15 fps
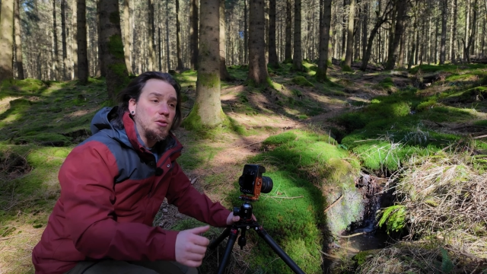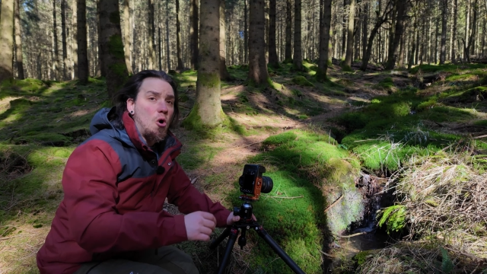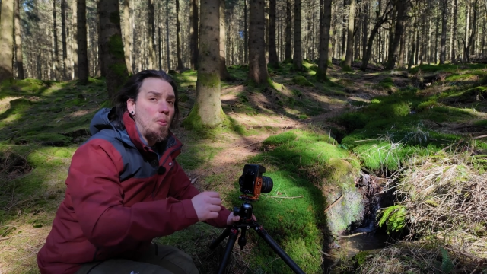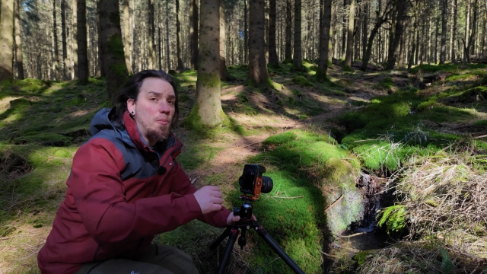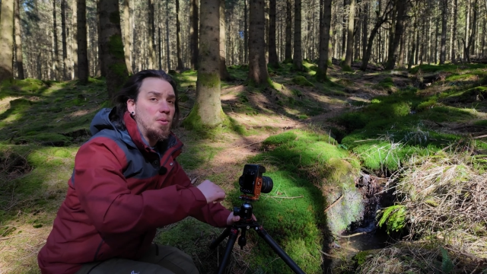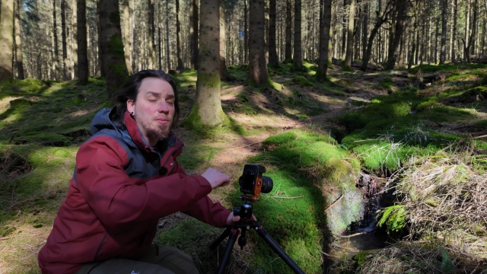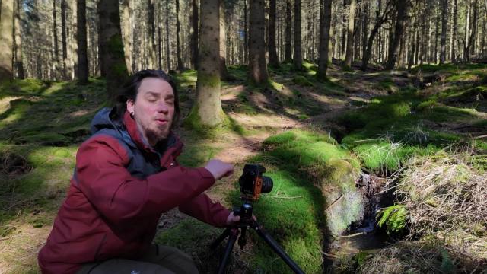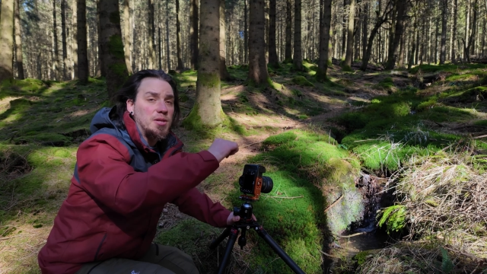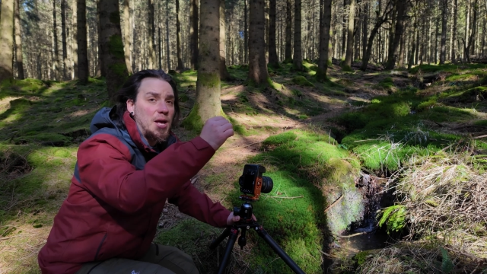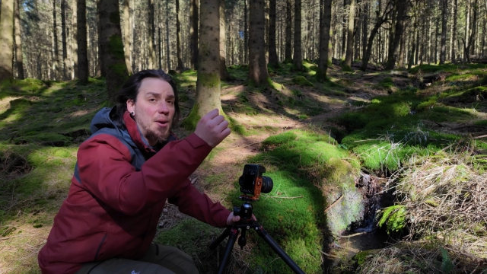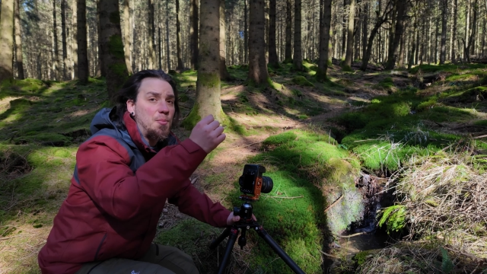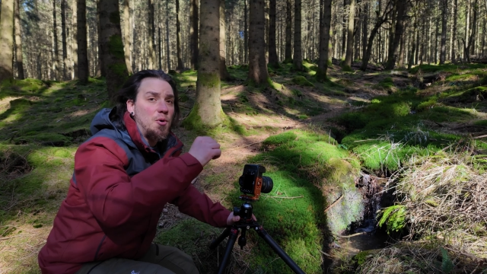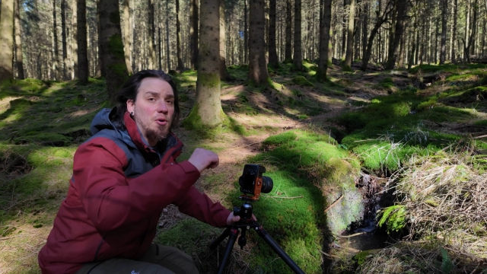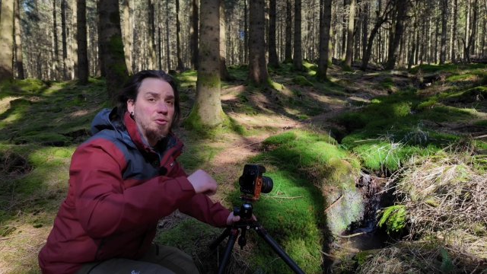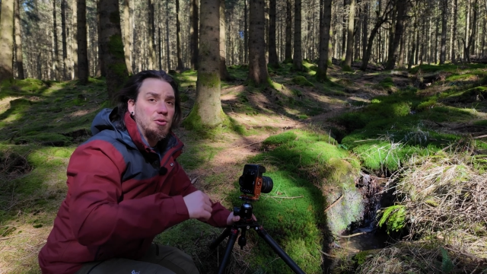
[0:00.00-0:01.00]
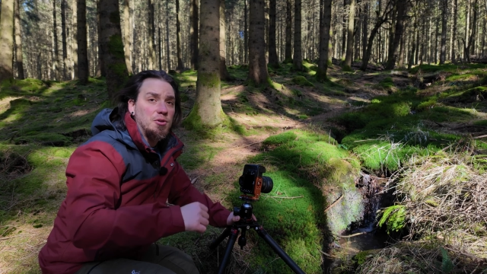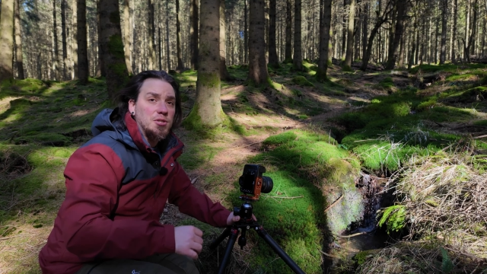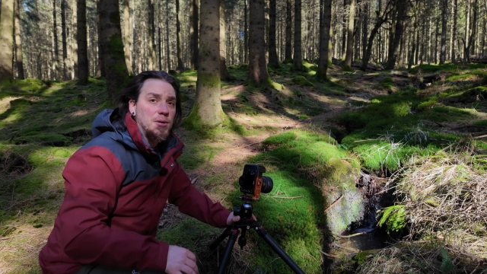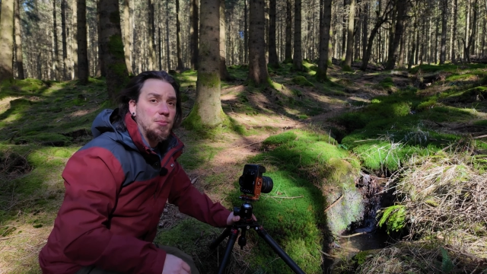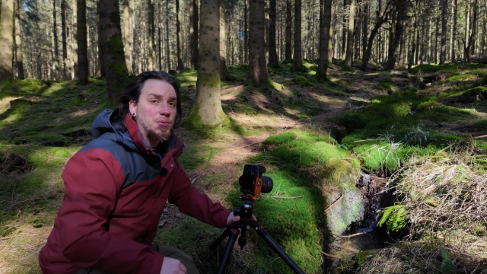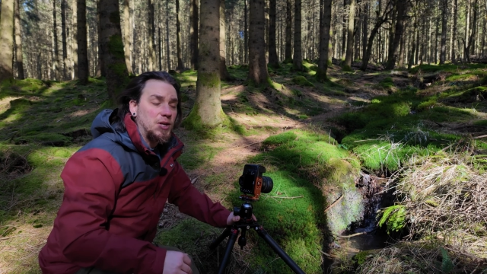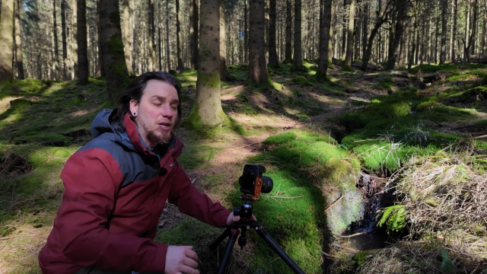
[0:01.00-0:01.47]
Open up the tap water or
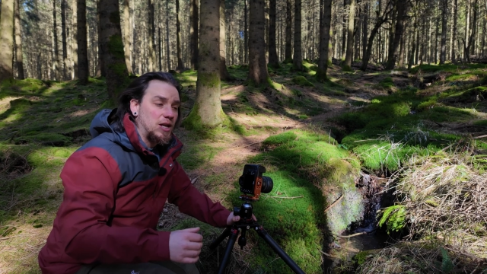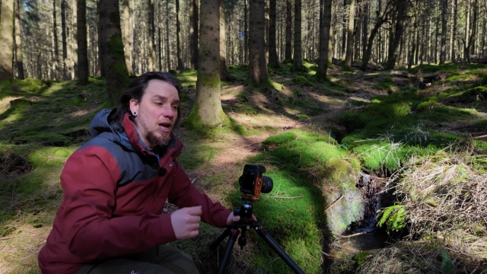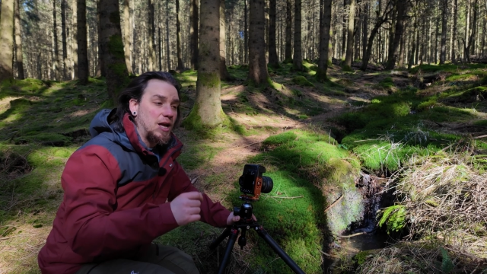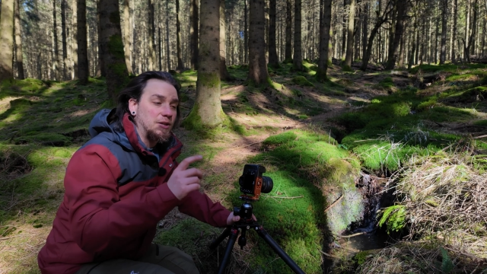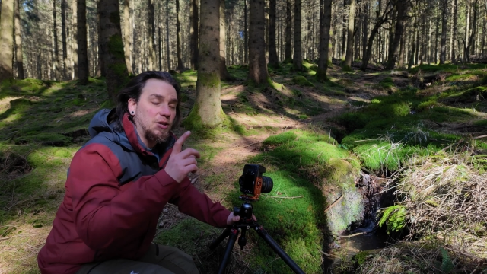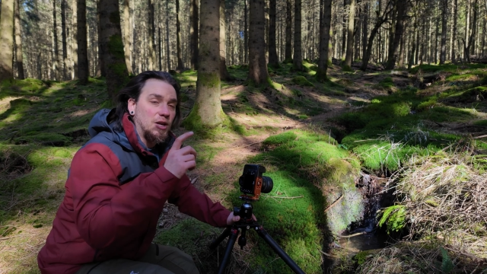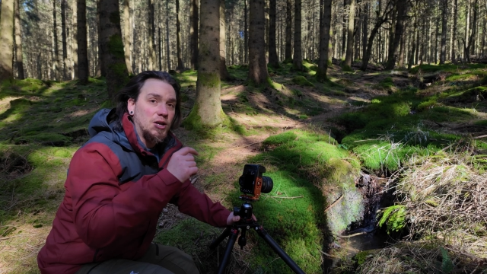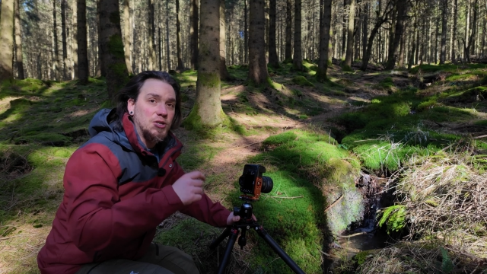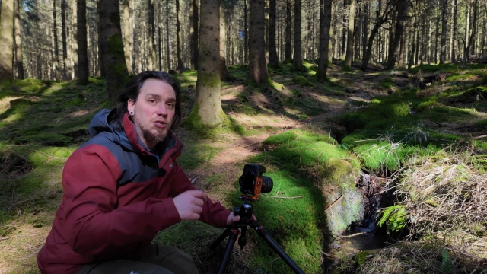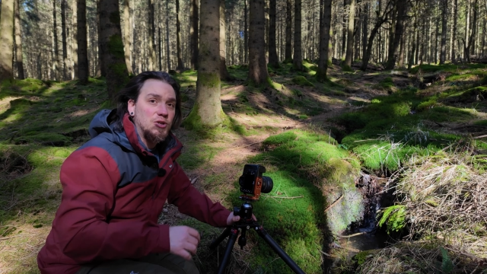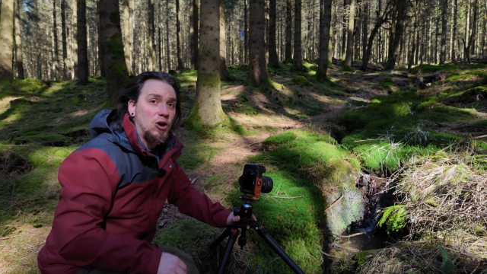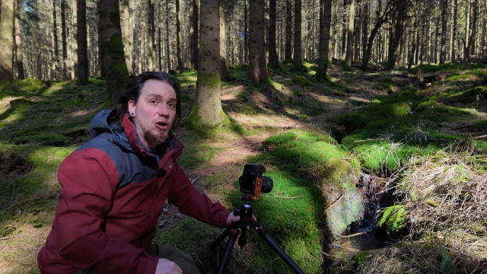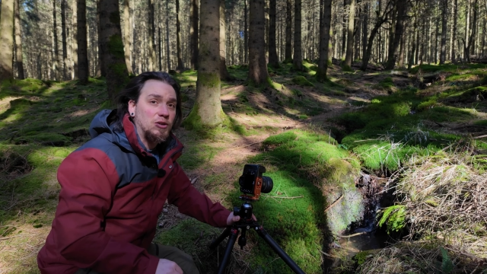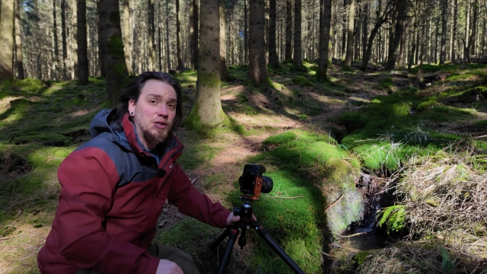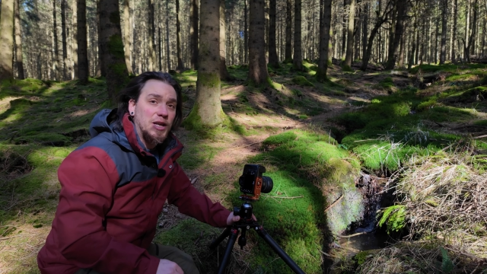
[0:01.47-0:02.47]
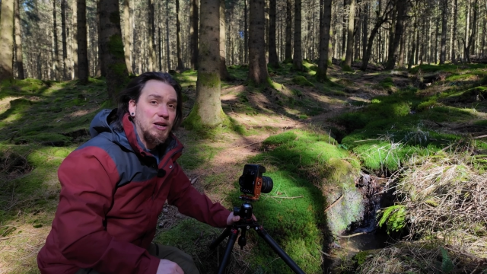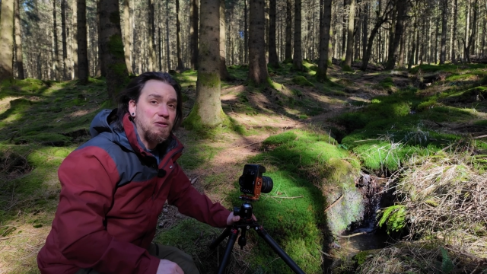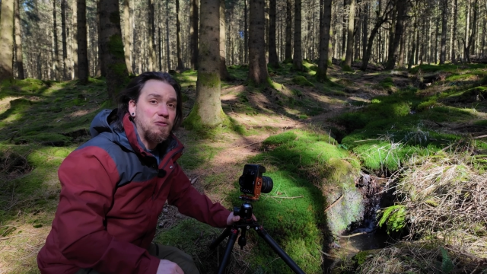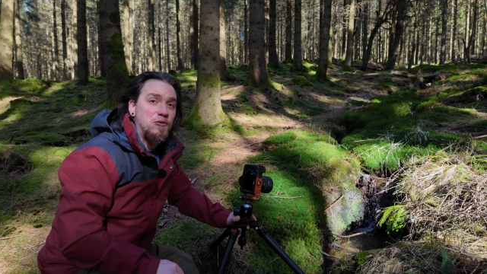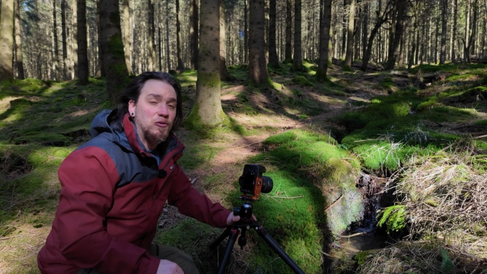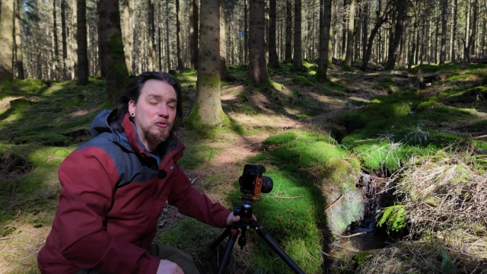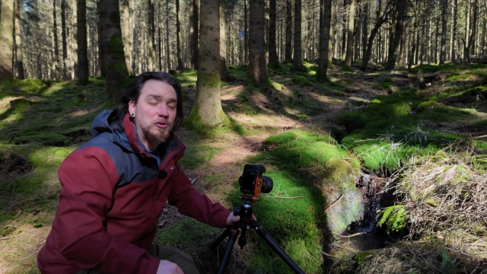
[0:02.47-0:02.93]
something and start
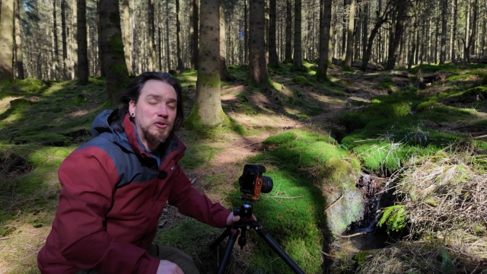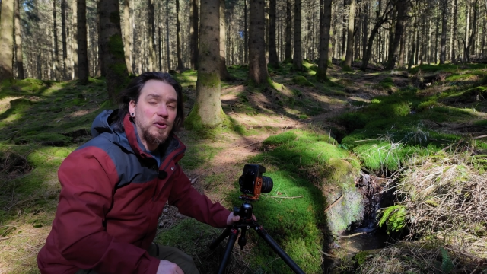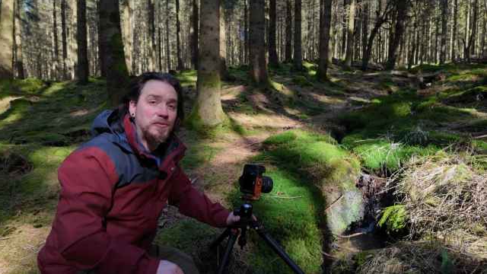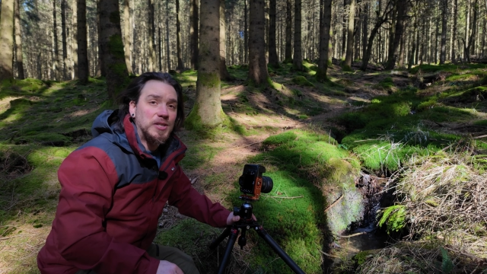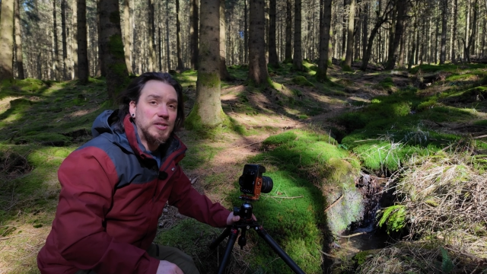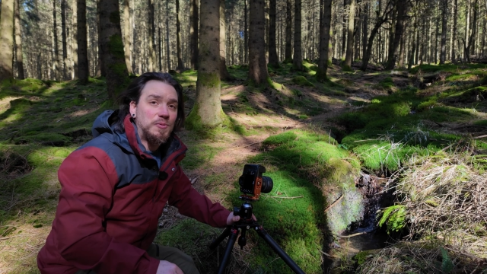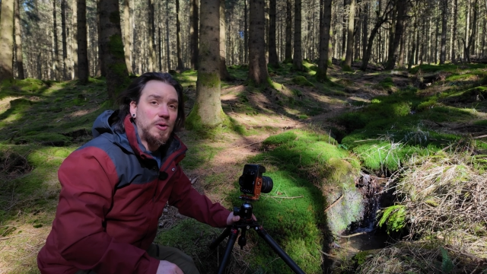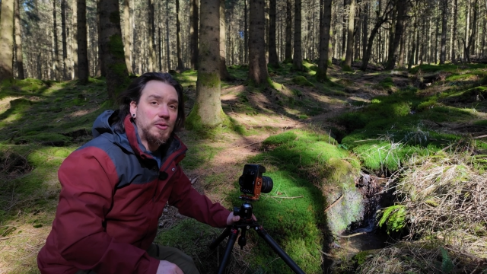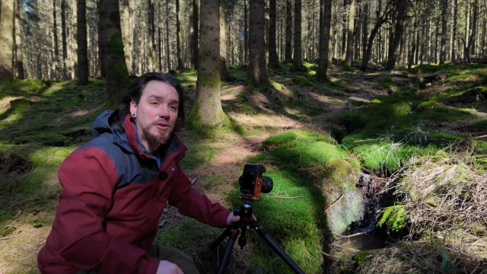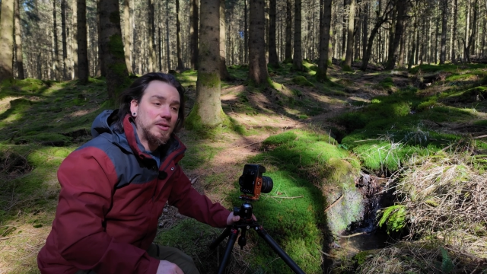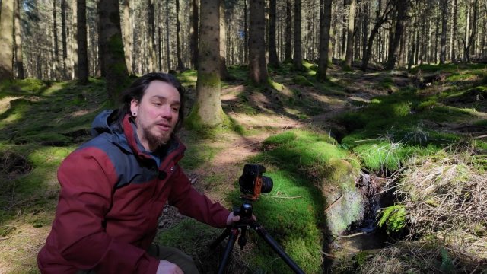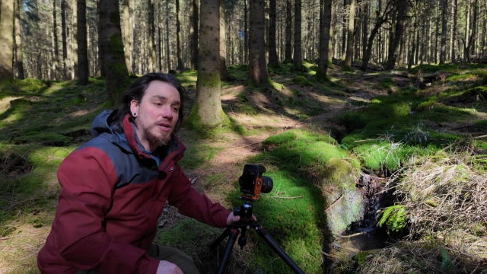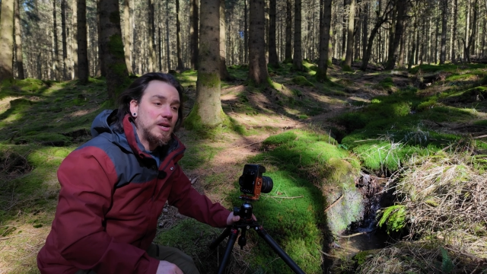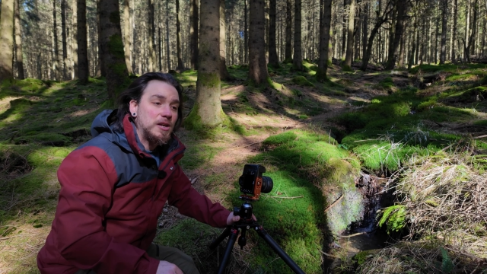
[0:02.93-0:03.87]
taking photos of this water.